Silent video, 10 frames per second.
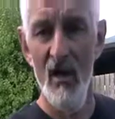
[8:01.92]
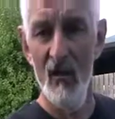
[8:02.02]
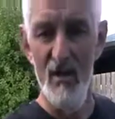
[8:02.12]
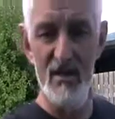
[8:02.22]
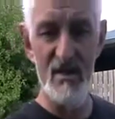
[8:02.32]

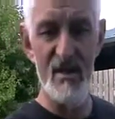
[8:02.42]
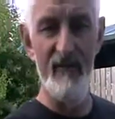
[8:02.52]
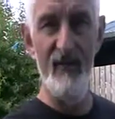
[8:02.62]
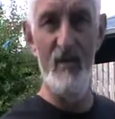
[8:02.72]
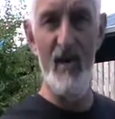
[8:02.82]
which is
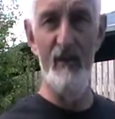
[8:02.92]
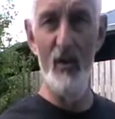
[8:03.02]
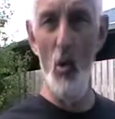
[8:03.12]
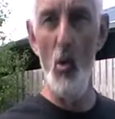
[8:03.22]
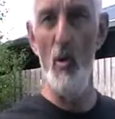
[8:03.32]
giving a bit of an
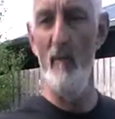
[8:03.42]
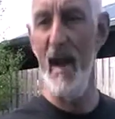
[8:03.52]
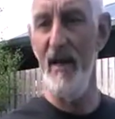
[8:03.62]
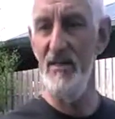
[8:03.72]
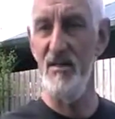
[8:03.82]
awkward
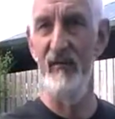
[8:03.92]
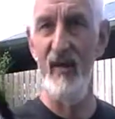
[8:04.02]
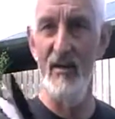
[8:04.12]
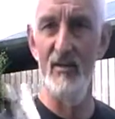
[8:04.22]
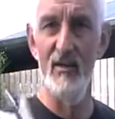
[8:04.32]
Magnus
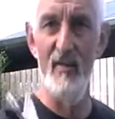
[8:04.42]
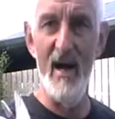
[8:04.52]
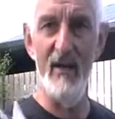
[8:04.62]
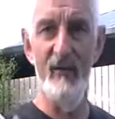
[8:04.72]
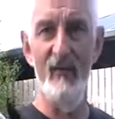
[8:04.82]
effect on the
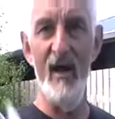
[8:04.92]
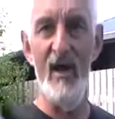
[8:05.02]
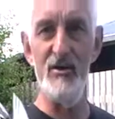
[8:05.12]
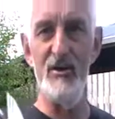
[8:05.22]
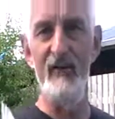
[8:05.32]
back of the
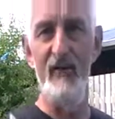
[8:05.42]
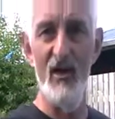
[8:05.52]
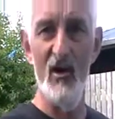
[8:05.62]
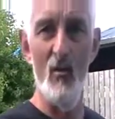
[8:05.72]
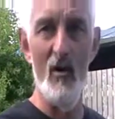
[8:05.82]
fletch. And if you
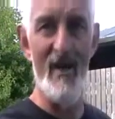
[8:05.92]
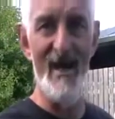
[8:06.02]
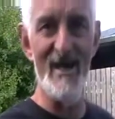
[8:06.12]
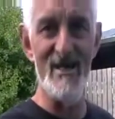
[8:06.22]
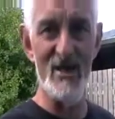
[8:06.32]
don't know what
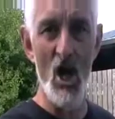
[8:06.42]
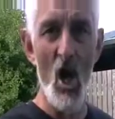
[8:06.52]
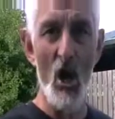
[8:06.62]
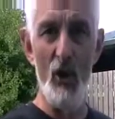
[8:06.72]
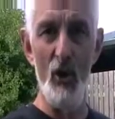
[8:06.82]
that is,
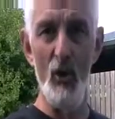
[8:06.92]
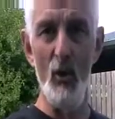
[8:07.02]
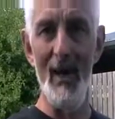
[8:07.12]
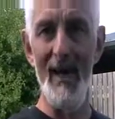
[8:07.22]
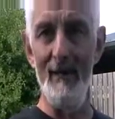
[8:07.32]

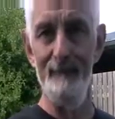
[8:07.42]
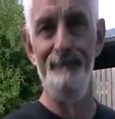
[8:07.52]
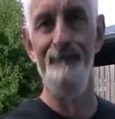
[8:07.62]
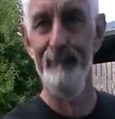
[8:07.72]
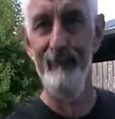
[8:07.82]
Google it.
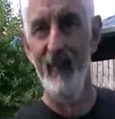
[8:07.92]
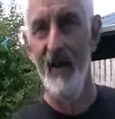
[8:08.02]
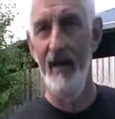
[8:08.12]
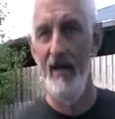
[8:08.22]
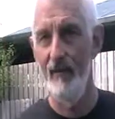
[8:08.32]

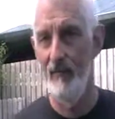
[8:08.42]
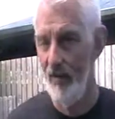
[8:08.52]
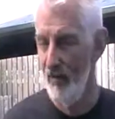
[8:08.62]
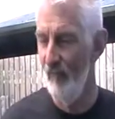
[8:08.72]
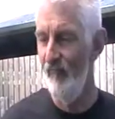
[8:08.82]
Yep,
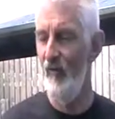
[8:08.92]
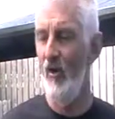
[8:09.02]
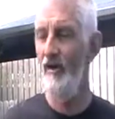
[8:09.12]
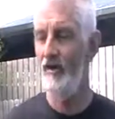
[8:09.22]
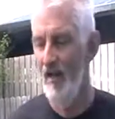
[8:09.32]
and you'll
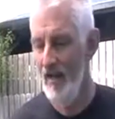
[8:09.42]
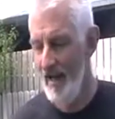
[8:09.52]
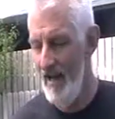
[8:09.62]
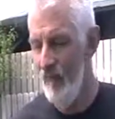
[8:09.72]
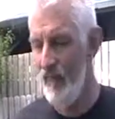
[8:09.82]
find
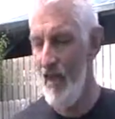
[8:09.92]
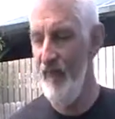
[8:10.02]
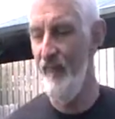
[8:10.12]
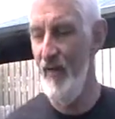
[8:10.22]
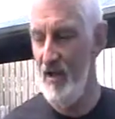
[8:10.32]
how that
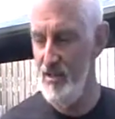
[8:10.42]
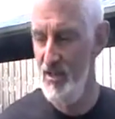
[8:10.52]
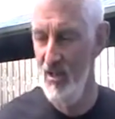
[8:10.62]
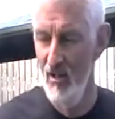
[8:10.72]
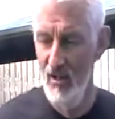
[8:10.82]

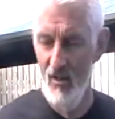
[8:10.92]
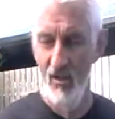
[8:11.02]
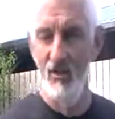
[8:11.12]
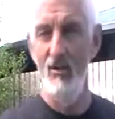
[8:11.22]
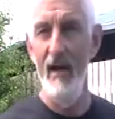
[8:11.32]
affects
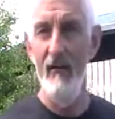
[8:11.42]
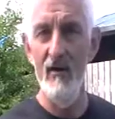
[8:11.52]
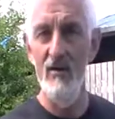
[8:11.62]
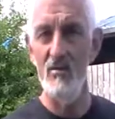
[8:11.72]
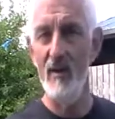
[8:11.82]
your
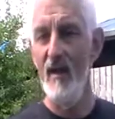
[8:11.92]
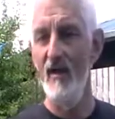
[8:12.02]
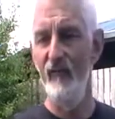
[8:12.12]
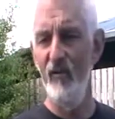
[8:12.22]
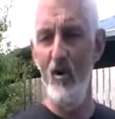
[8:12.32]
arrows when they
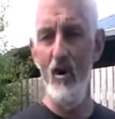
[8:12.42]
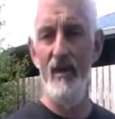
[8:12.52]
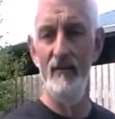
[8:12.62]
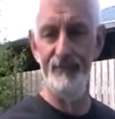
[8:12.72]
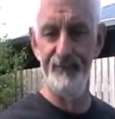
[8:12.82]
fly.
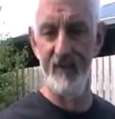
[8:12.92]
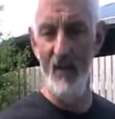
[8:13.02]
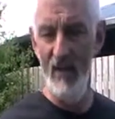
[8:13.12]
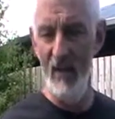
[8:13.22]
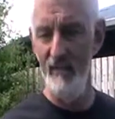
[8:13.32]

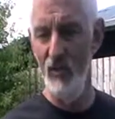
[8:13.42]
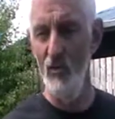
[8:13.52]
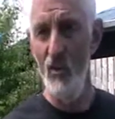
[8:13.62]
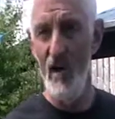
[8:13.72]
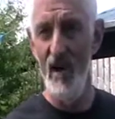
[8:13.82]
Left or
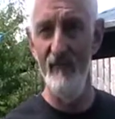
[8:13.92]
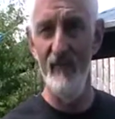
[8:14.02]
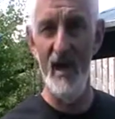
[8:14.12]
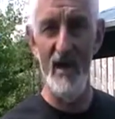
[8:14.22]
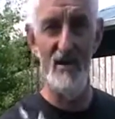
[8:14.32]
right hand
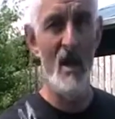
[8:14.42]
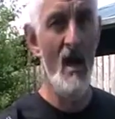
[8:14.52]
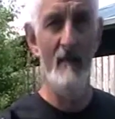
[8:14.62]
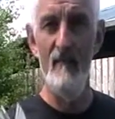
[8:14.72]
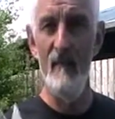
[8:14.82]
fletch
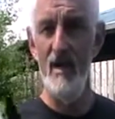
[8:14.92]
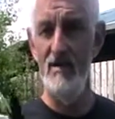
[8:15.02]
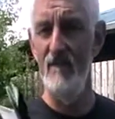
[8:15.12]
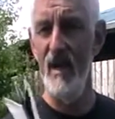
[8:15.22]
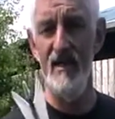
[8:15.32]

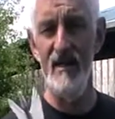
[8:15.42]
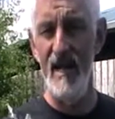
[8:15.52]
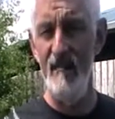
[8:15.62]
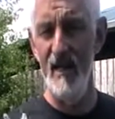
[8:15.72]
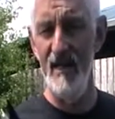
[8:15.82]
doesn't make a
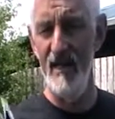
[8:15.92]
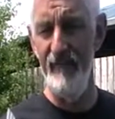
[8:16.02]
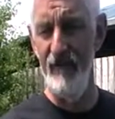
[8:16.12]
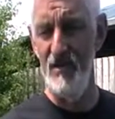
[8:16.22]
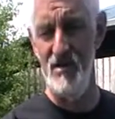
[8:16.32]
damn bit of
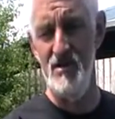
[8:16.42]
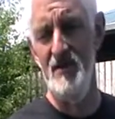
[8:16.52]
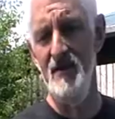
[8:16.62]
difference